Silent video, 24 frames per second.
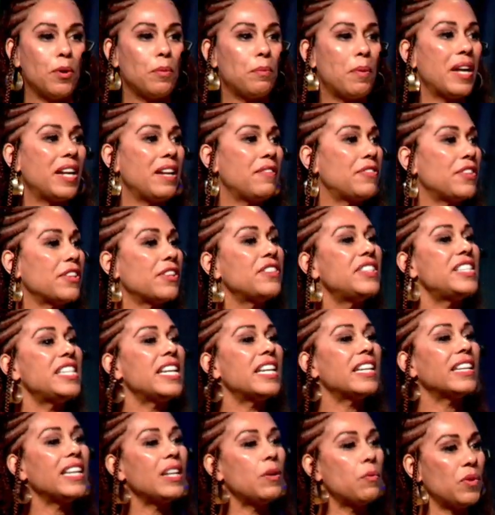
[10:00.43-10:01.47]
but if they're
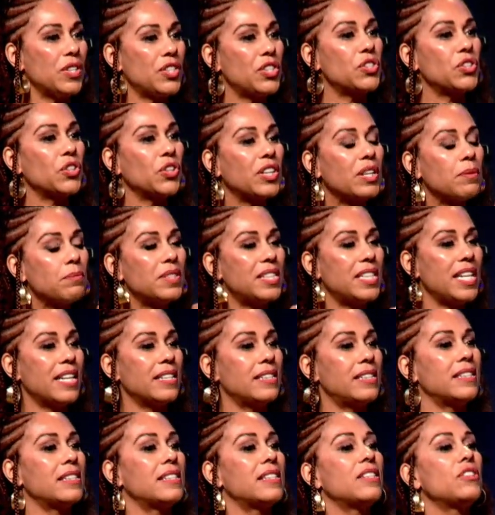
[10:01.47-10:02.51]
dealing with
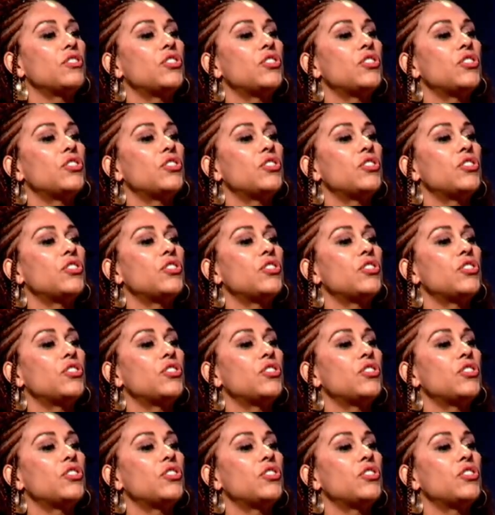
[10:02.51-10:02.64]
circumstances and